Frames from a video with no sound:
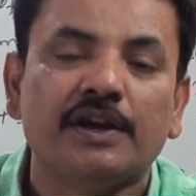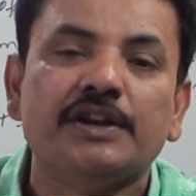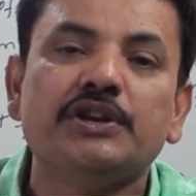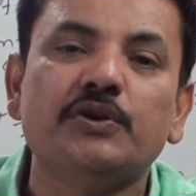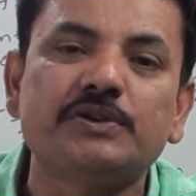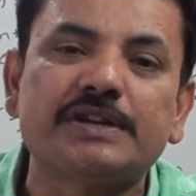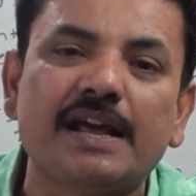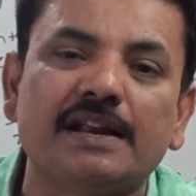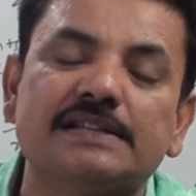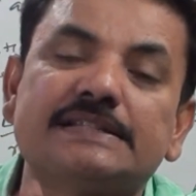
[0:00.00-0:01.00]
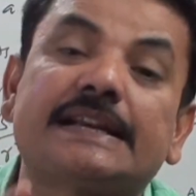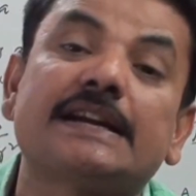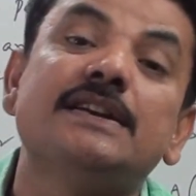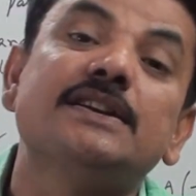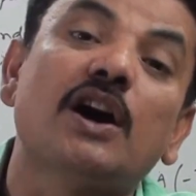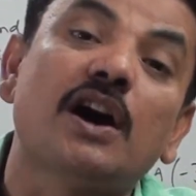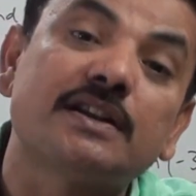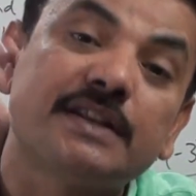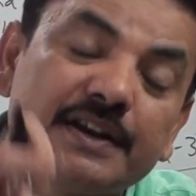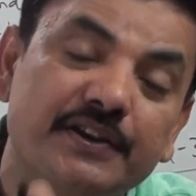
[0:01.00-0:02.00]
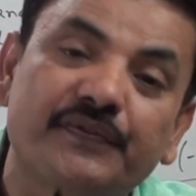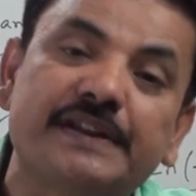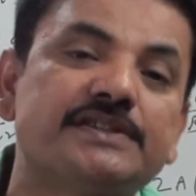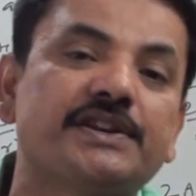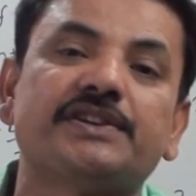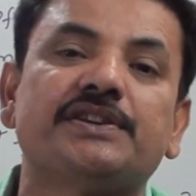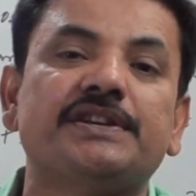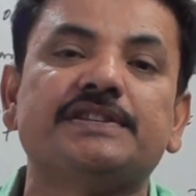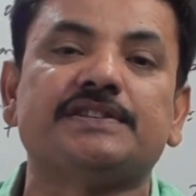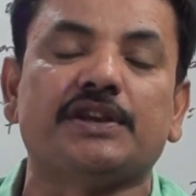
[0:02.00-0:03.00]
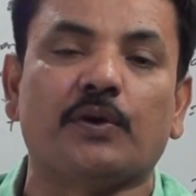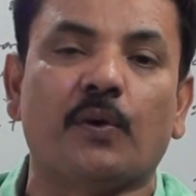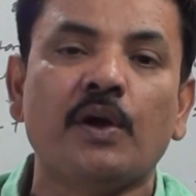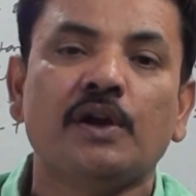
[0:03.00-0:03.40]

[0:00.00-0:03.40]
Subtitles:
Neutral, second order differentiation is 0.